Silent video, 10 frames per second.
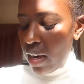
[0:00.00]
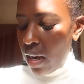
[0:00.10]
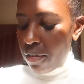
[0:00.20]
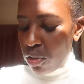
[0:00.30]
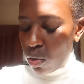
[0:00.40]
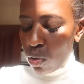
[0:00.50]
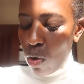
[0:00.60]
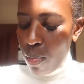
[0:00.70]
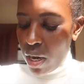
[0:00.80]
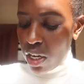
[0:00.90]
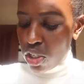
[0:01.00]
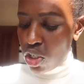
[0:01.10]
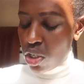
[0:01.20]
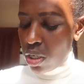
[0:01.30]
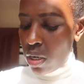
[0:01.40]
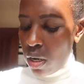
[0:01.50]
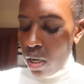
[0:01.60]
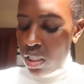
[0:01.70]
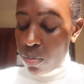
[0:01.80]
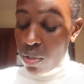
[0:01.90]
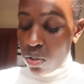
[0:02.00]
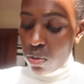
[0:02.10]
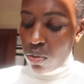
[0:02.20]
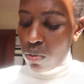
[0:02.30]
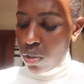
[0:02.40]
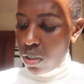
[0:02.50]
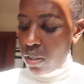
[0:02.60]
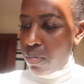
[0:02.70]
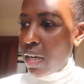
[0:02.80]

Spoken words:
I loved so much. It smells so good,